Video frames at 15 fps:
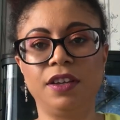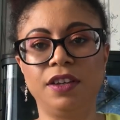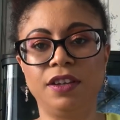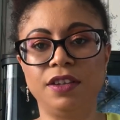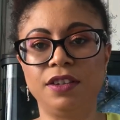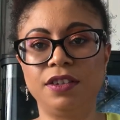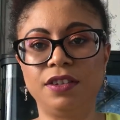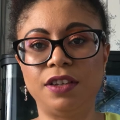
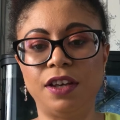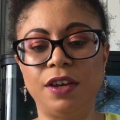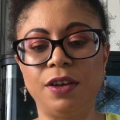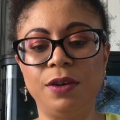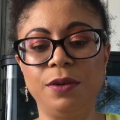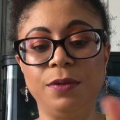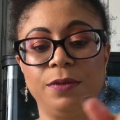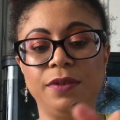
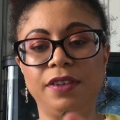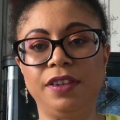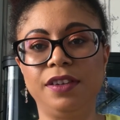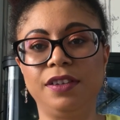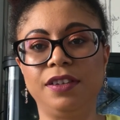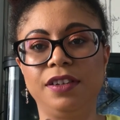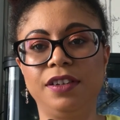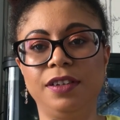So you're
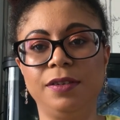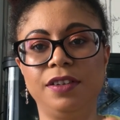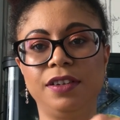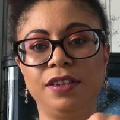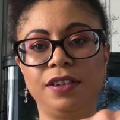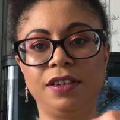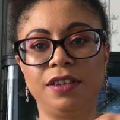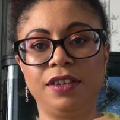gonna
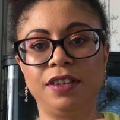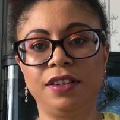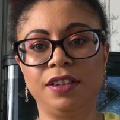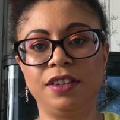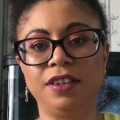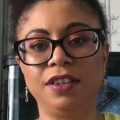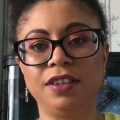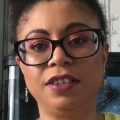
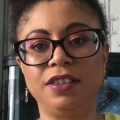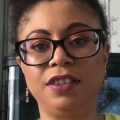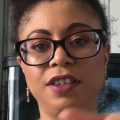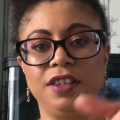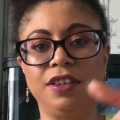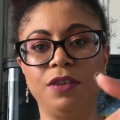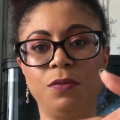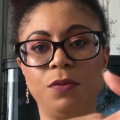see
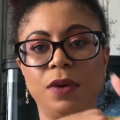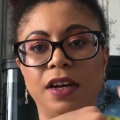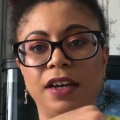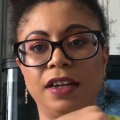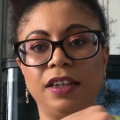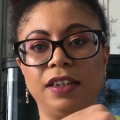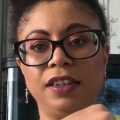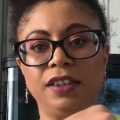the
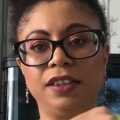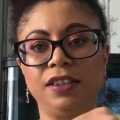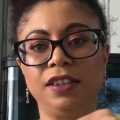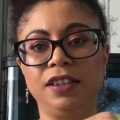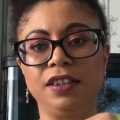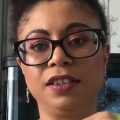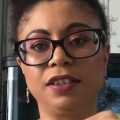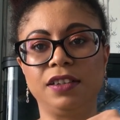white that
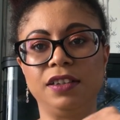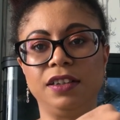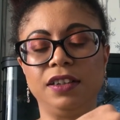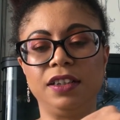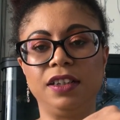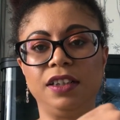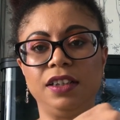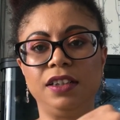it's gonna
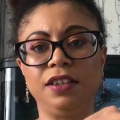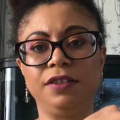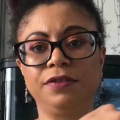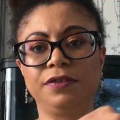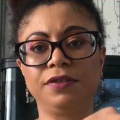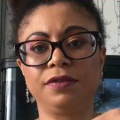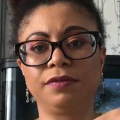leave.